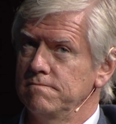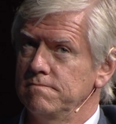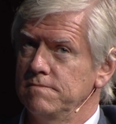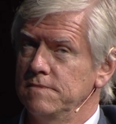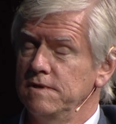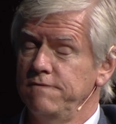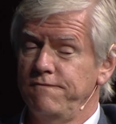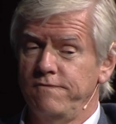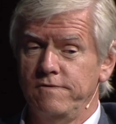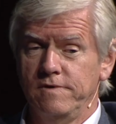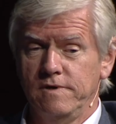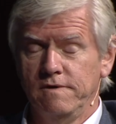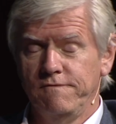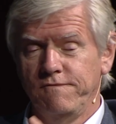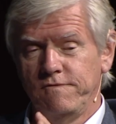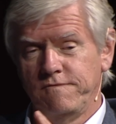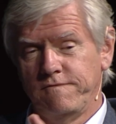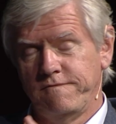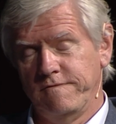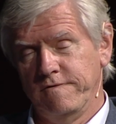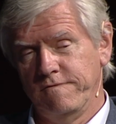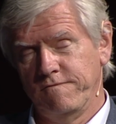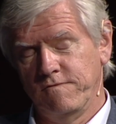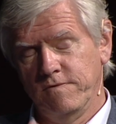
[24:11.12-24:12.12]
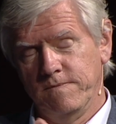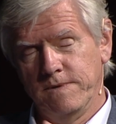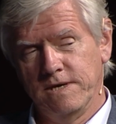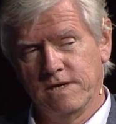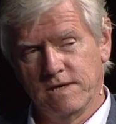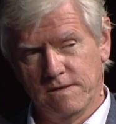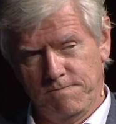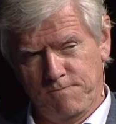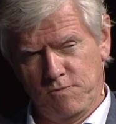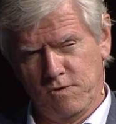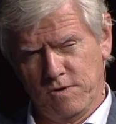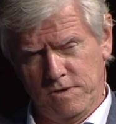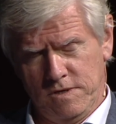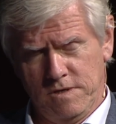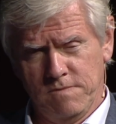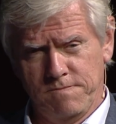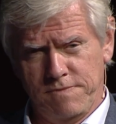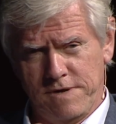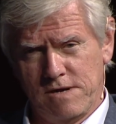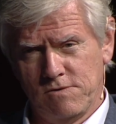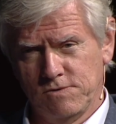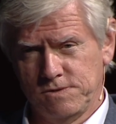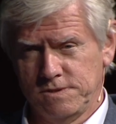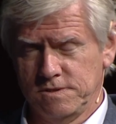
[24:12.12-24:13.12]
If we make a
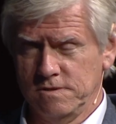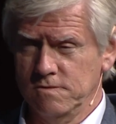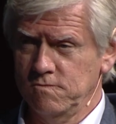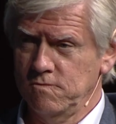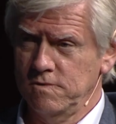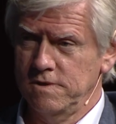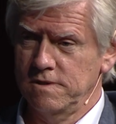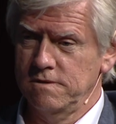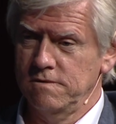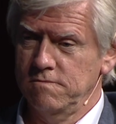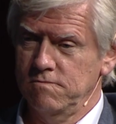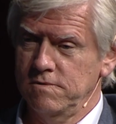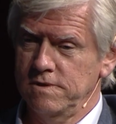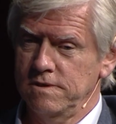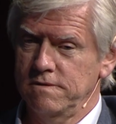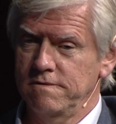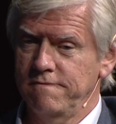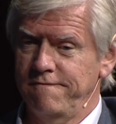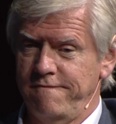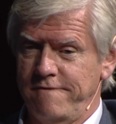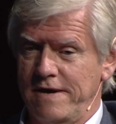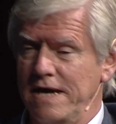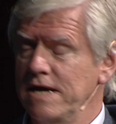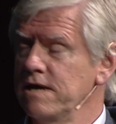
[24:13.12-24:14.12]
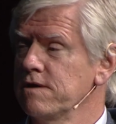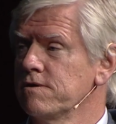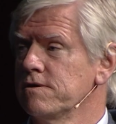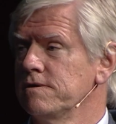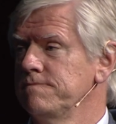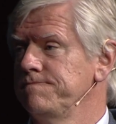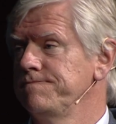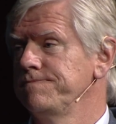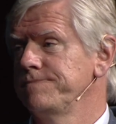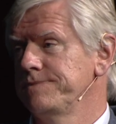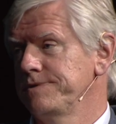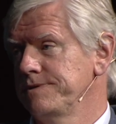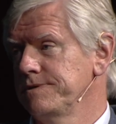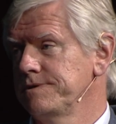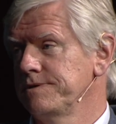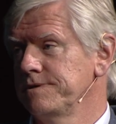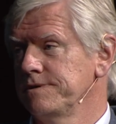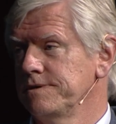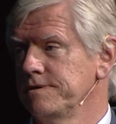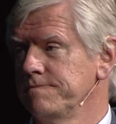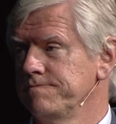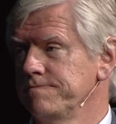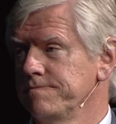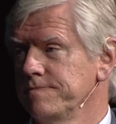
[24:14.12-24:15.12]
comparison with fire,
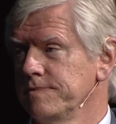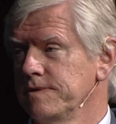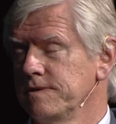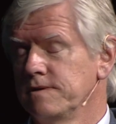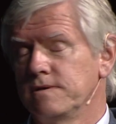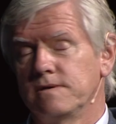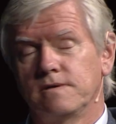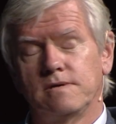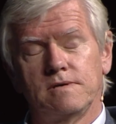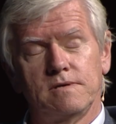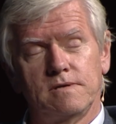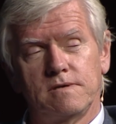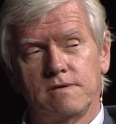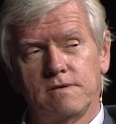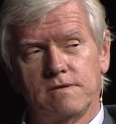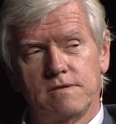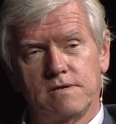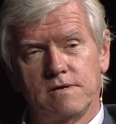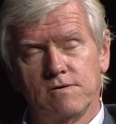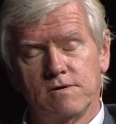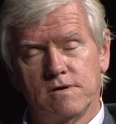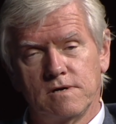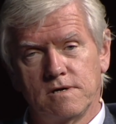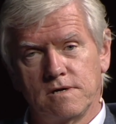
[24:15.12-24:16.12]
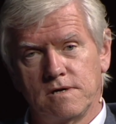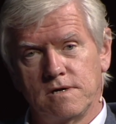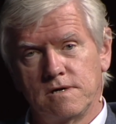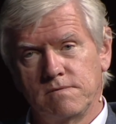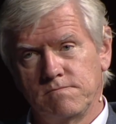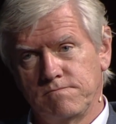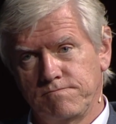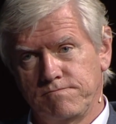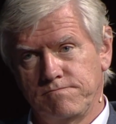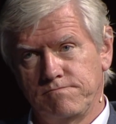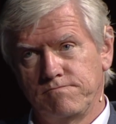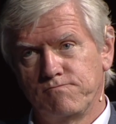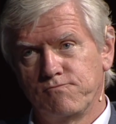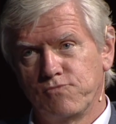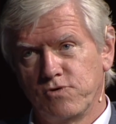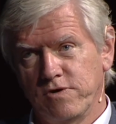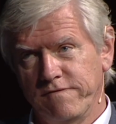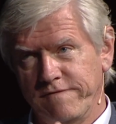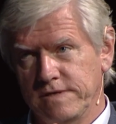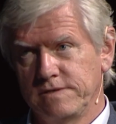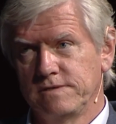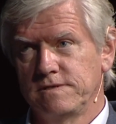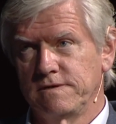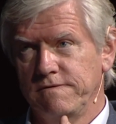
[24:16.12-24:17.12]
there are
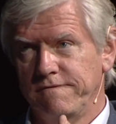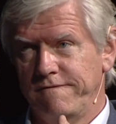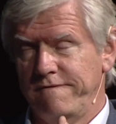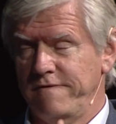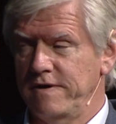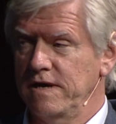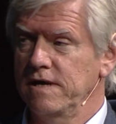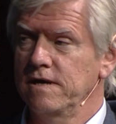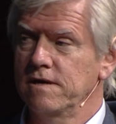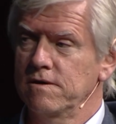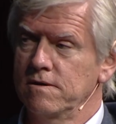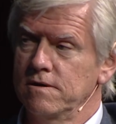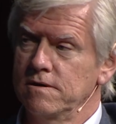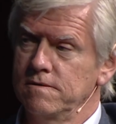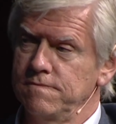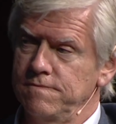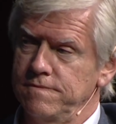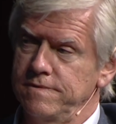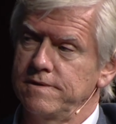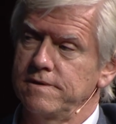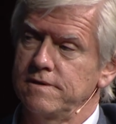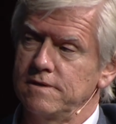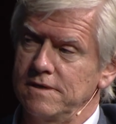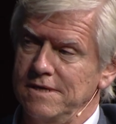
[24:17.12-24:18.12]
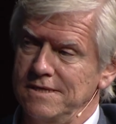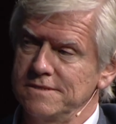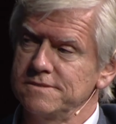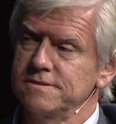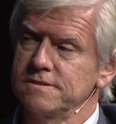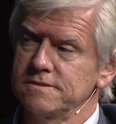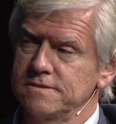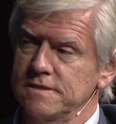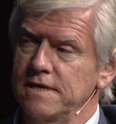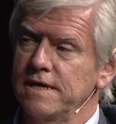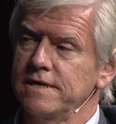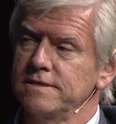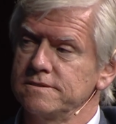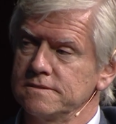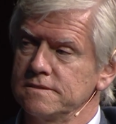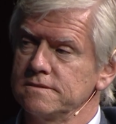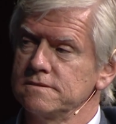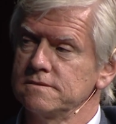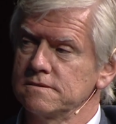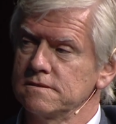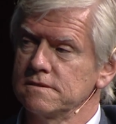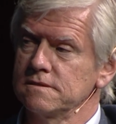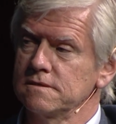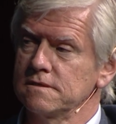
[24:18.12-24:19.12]
preventive fire
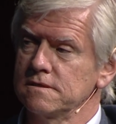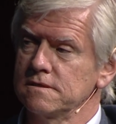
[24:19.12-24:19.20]
exercises